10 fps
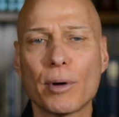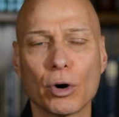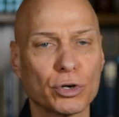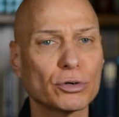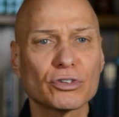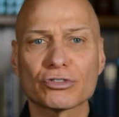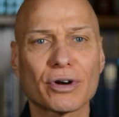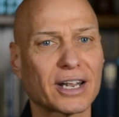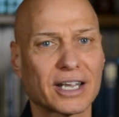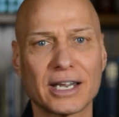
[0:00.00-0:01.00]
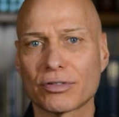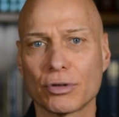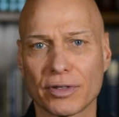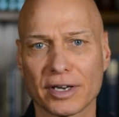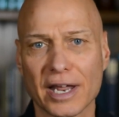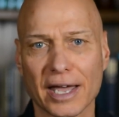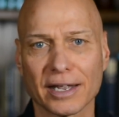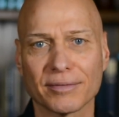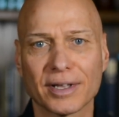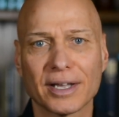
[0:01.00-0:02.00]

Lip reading: mode. You're just trying to get through the day.